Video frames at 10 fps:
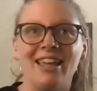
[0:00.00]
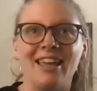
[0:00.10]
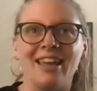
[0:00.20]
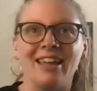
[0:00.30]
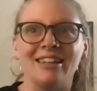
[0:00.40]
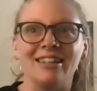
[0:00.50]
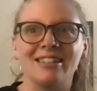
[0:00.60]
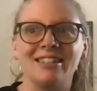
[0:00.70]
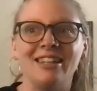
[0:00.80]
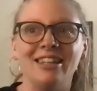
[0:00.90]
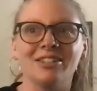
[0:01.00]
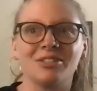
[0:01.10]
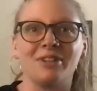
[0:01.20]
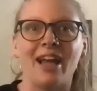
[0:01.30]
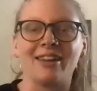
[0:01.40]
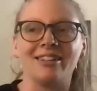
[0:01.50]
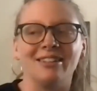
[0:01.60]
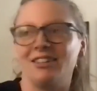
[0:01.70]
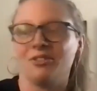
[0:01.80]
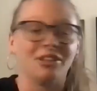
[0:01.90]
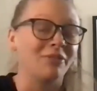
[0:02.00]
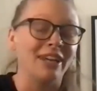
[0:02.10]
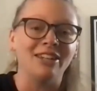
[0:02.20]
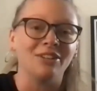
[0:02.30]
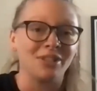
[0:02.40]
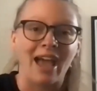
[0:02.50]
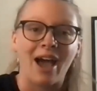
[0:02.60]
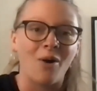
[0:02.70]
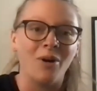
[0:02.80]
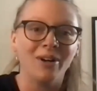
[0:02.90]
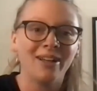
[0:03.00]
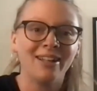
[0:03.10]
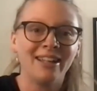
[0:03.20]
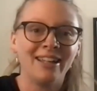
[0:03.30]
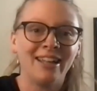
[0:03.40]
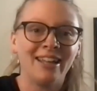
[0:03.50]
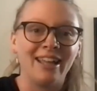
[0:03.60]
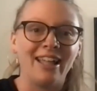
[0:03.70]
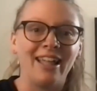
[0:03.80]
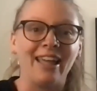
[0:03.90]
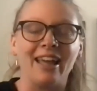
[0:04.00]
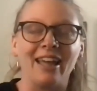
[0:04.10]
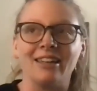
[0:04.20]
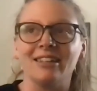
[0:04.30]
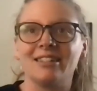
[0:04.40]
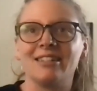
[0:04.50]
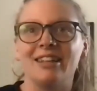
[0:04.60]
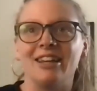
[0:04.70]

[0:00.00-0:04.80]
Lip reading: And he is reacting in the only way he knows how. And